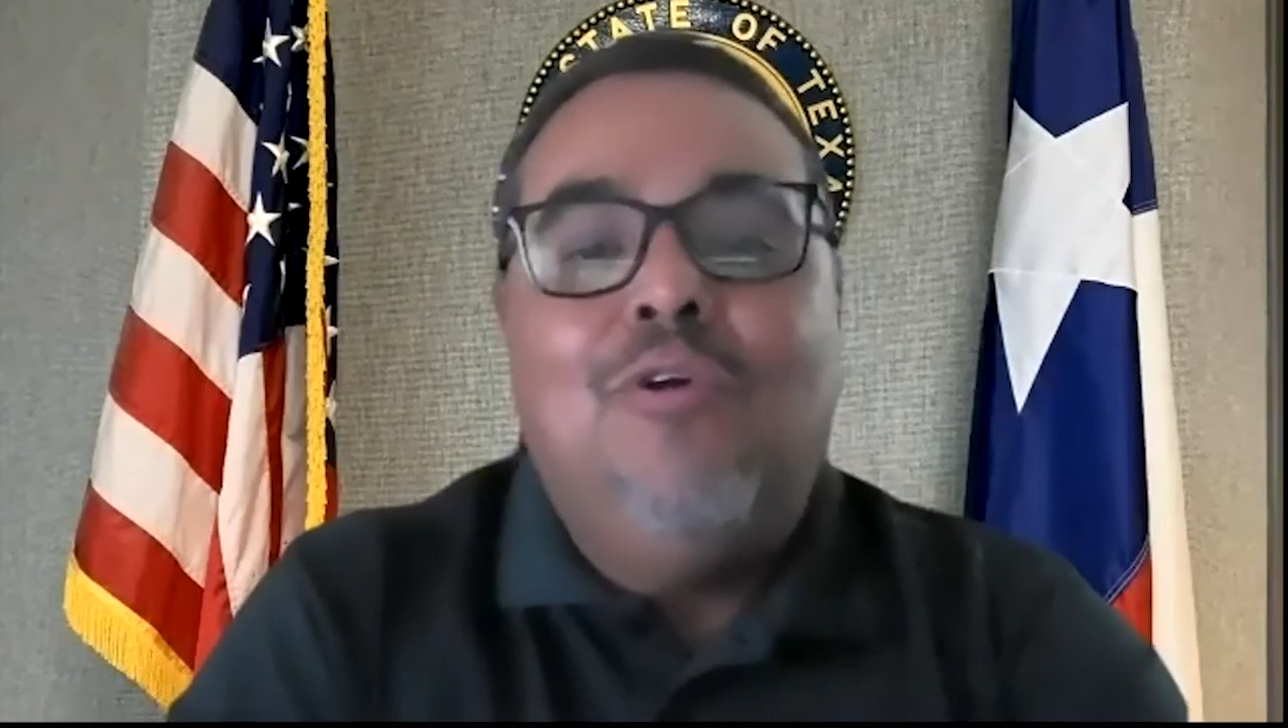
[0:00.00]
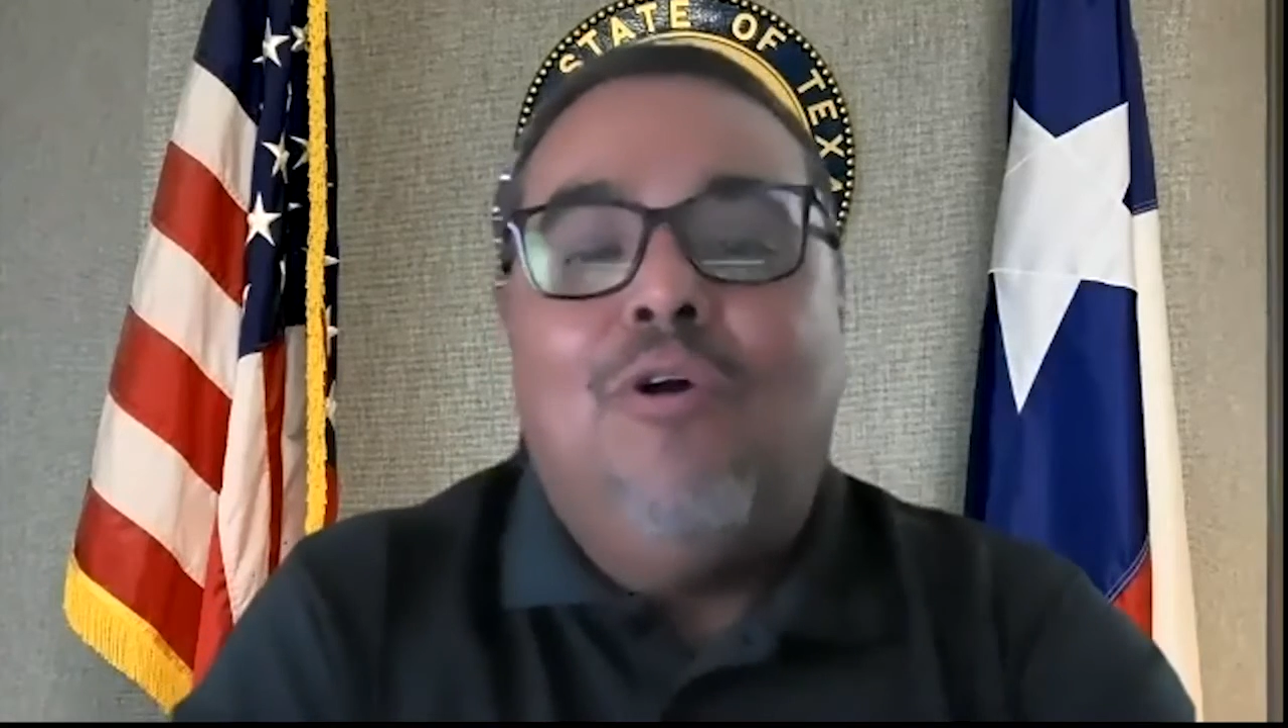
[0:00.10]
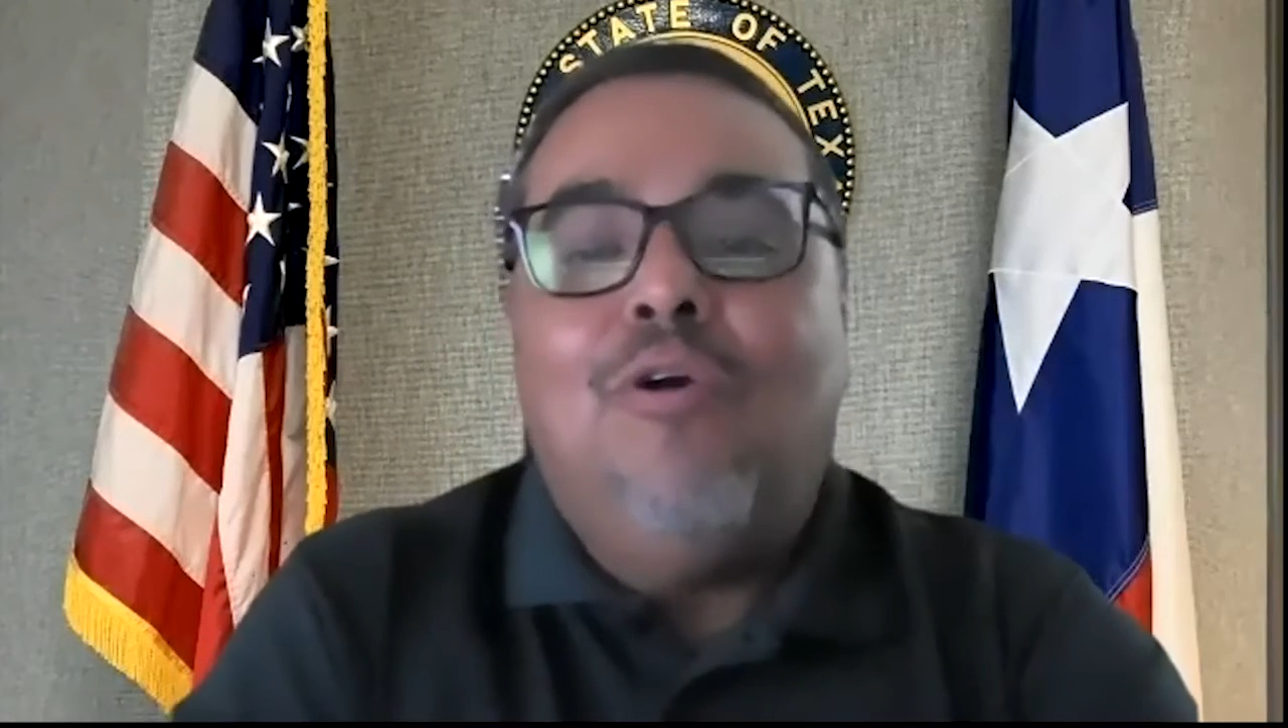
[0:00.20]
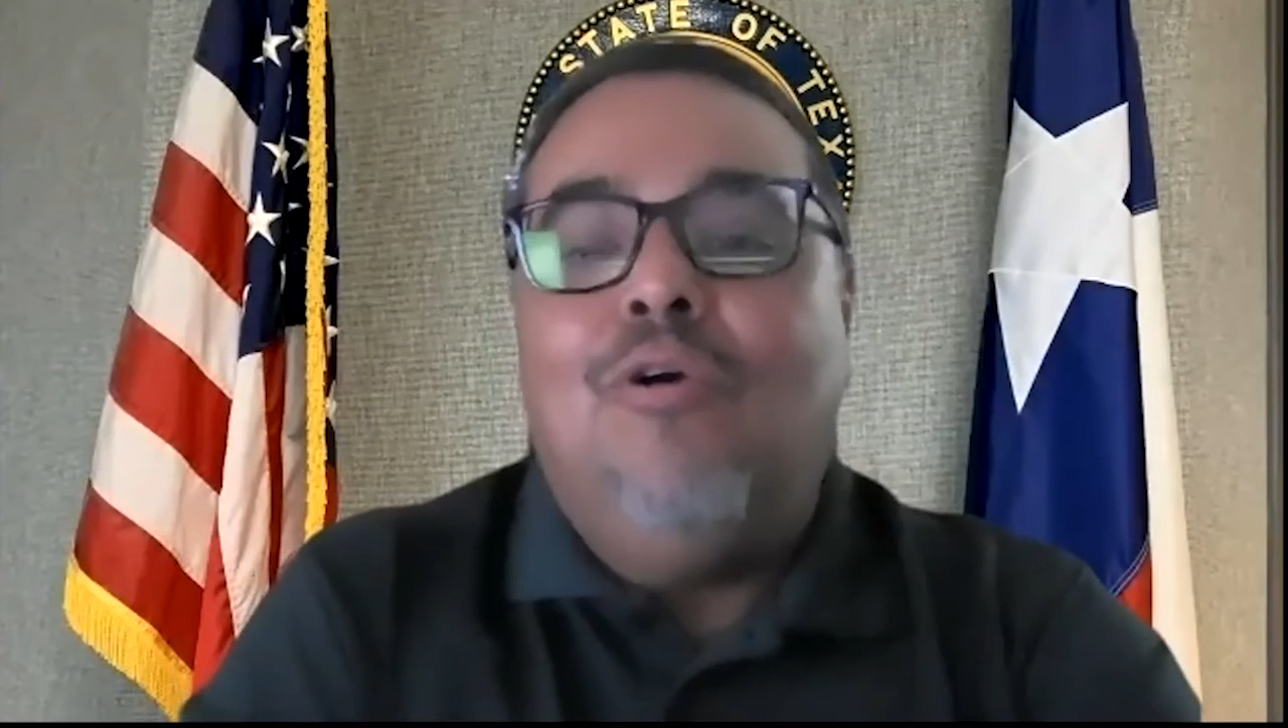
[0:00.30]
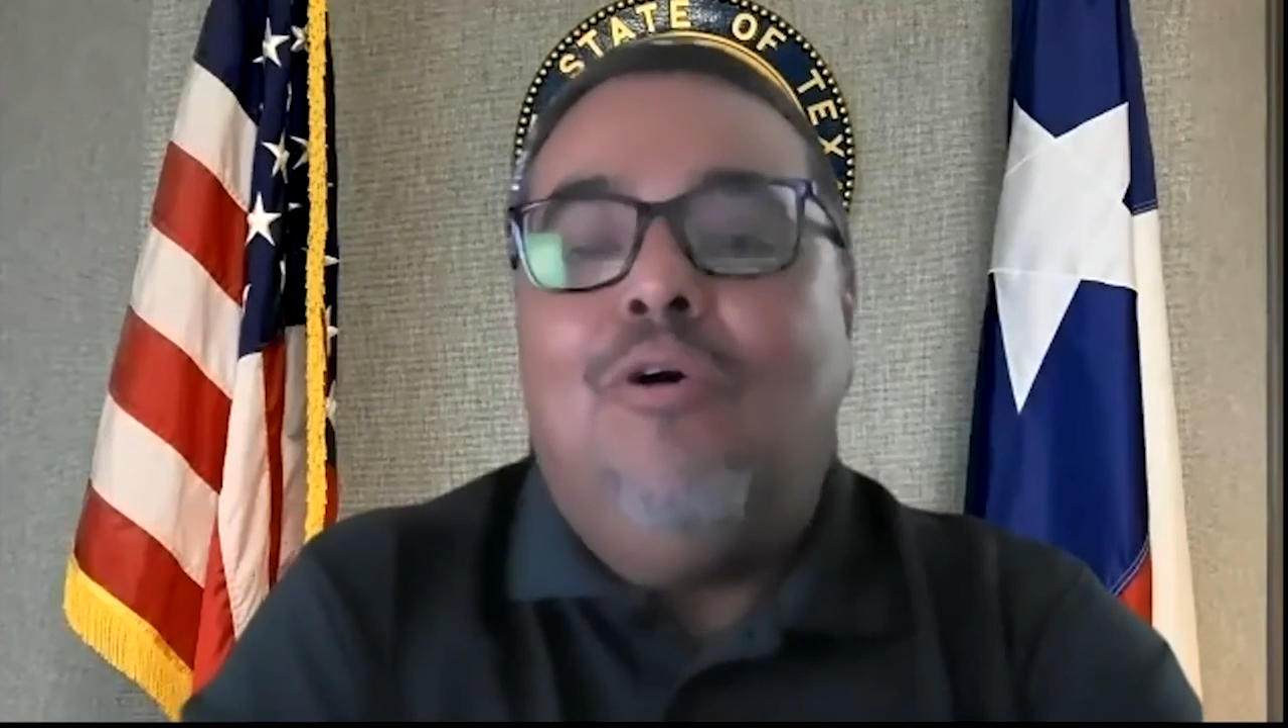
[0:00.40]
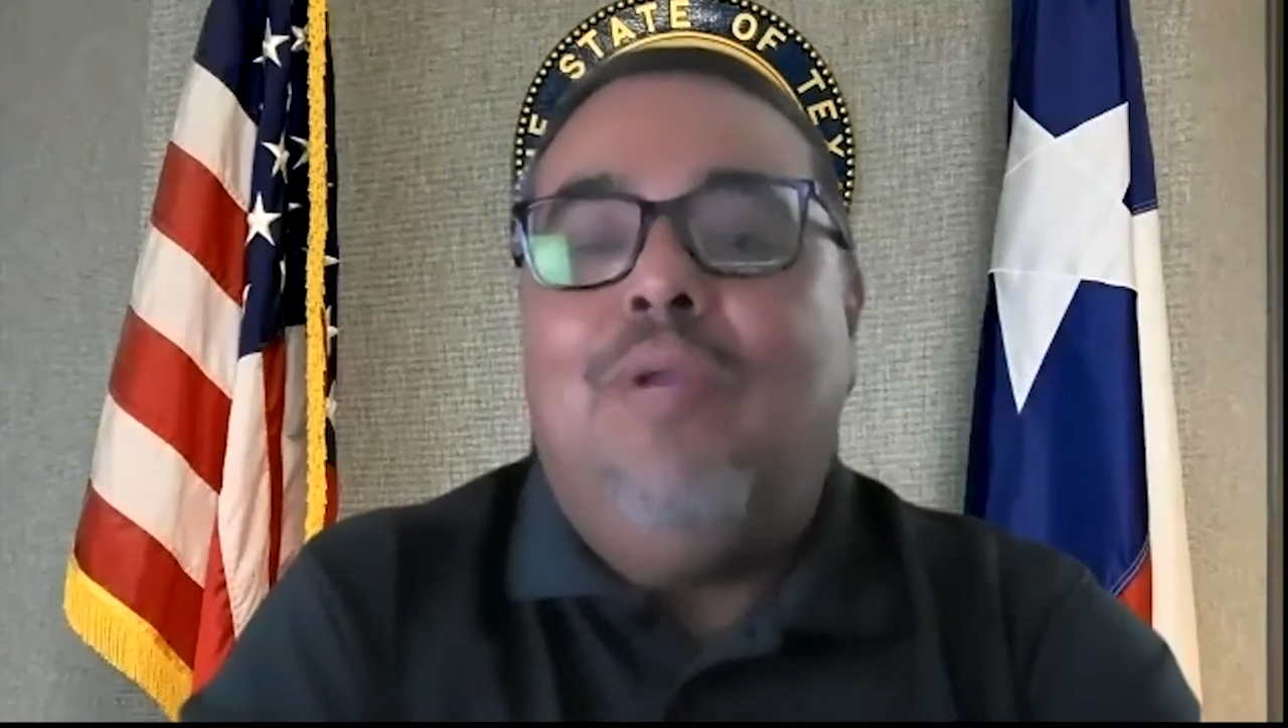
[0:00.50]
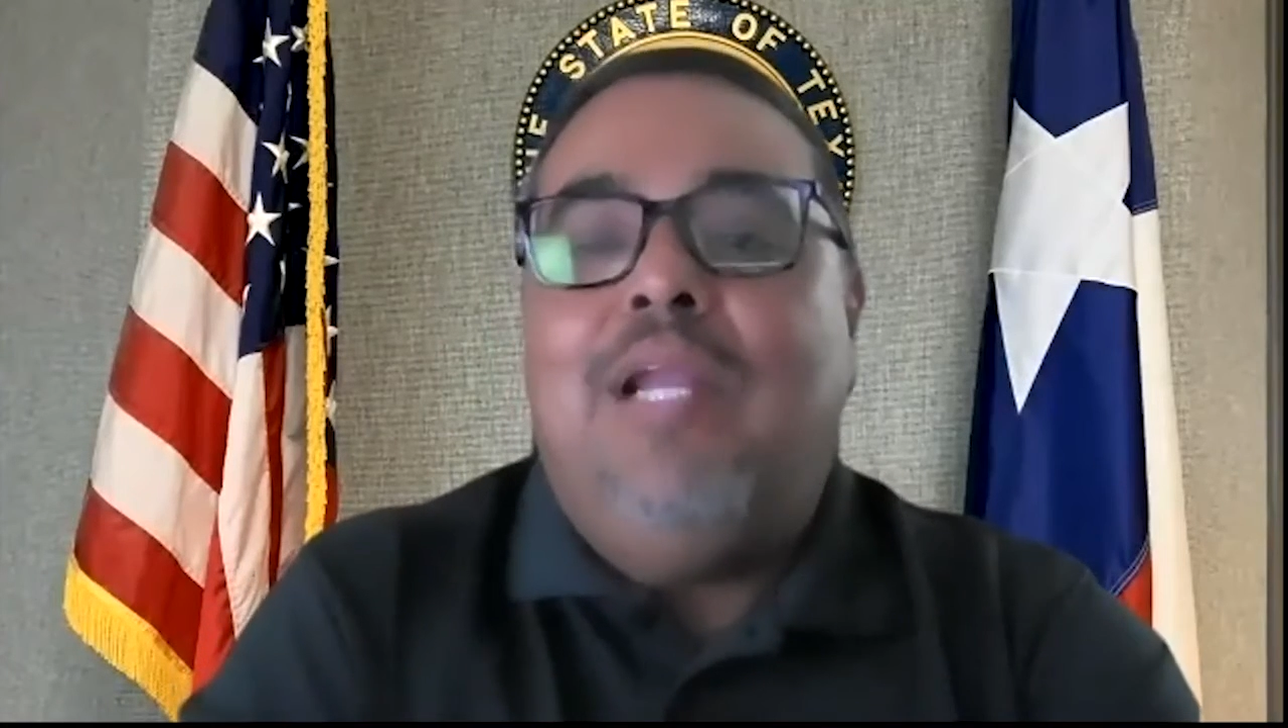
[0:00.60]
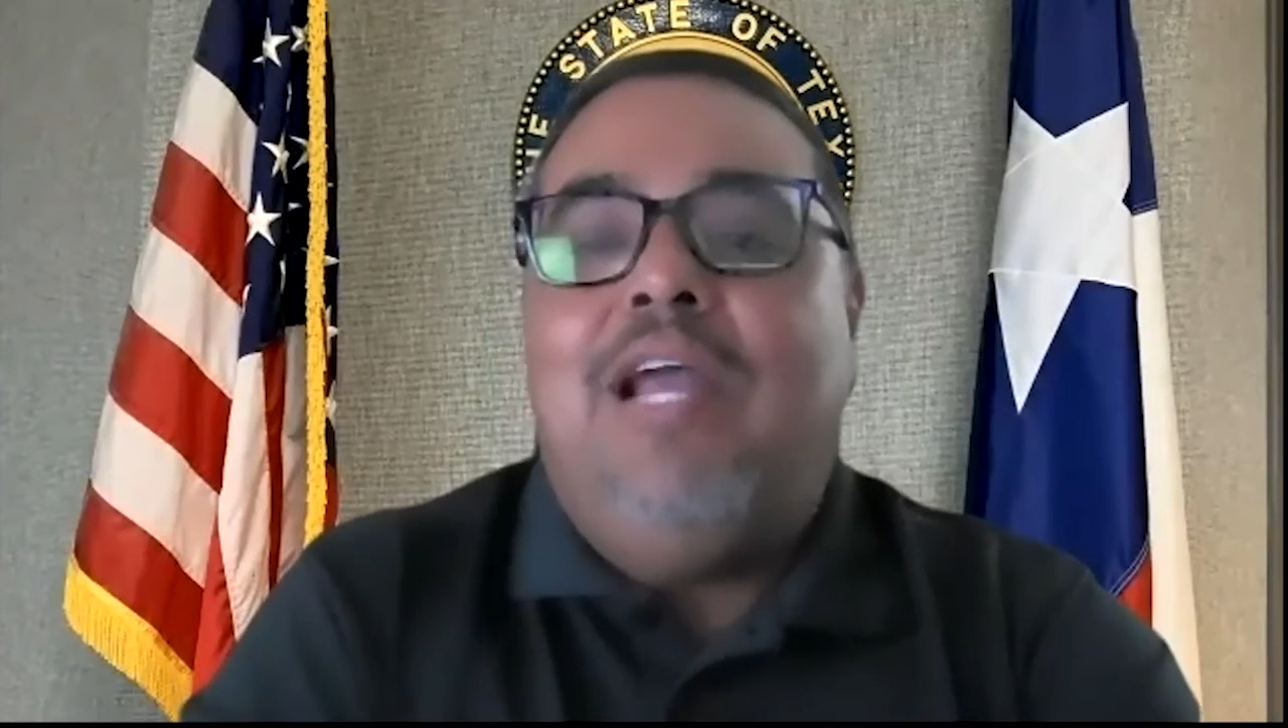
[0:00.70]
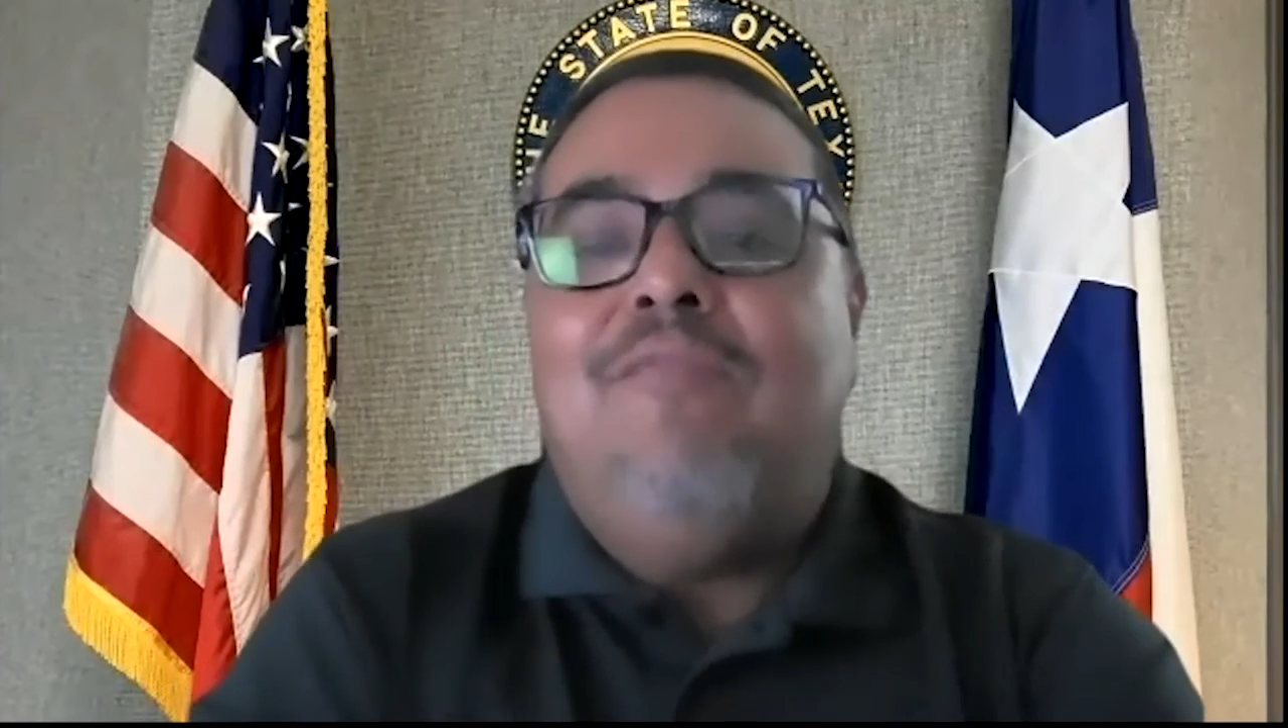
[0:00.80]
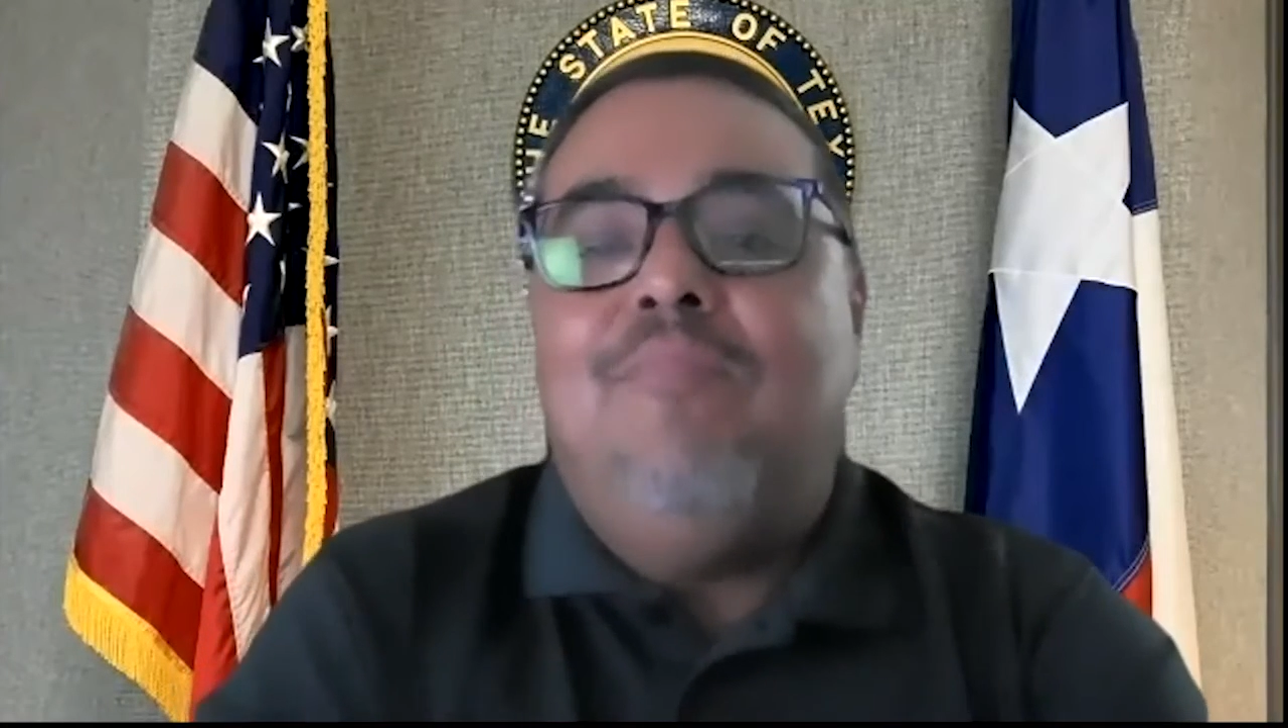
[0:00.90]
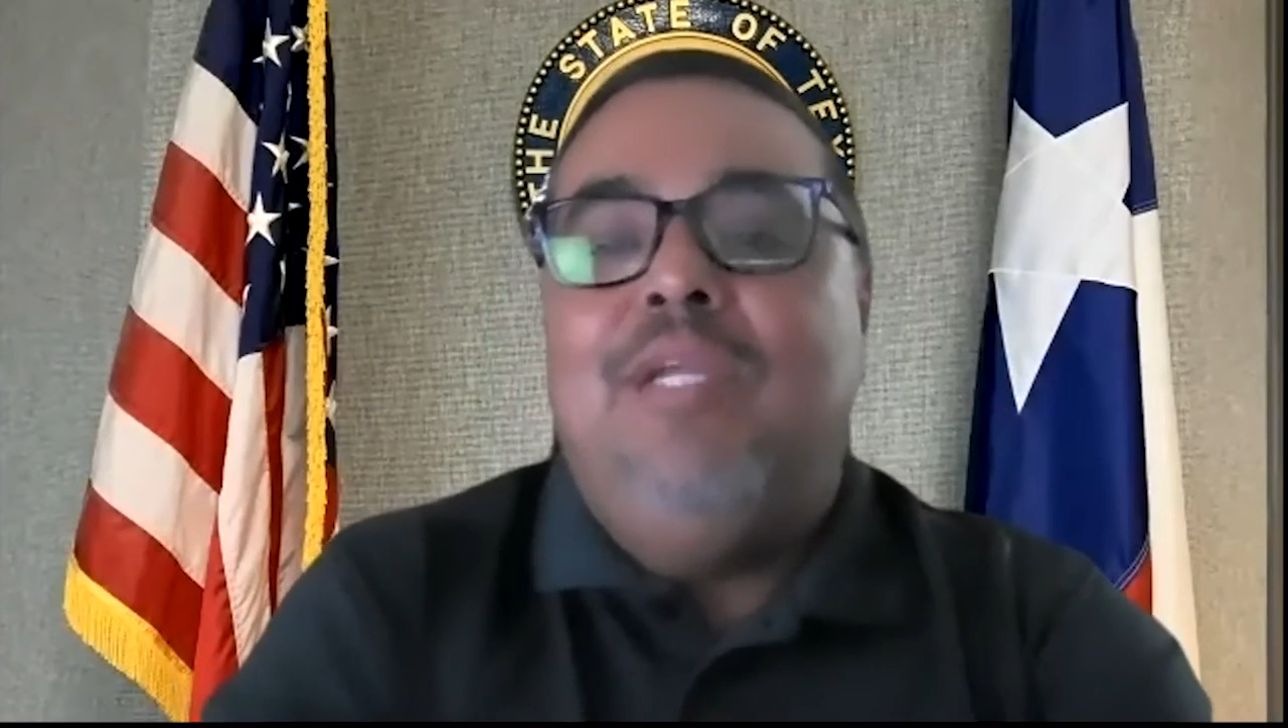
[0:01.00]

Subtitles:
or go and have